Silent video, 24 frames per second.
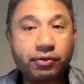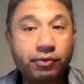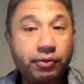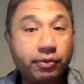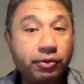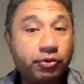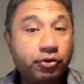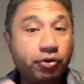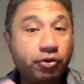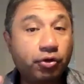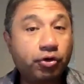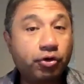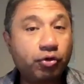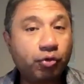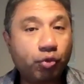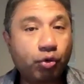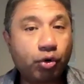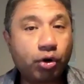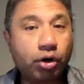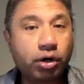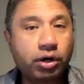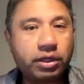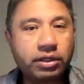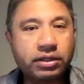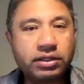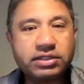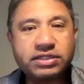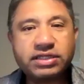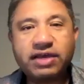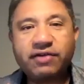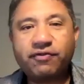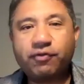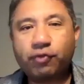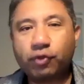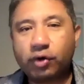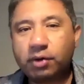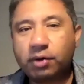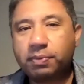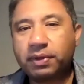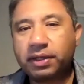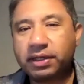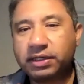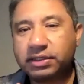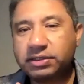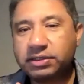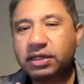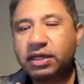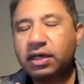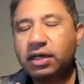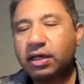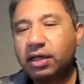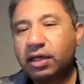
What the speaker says: the return to work and the safe workplace,